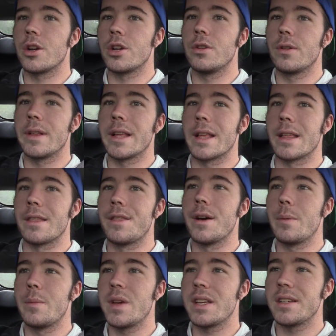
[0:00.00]
You know, like
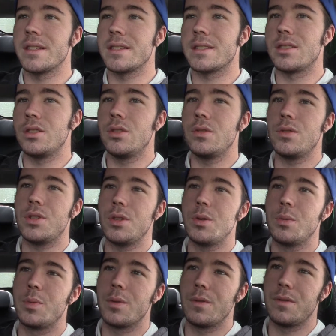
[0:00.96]
the biggest
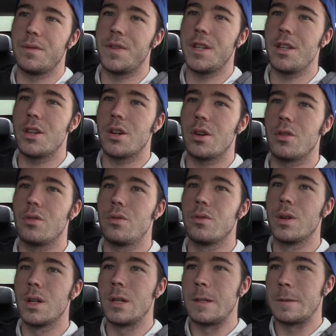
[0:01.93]
YouTube video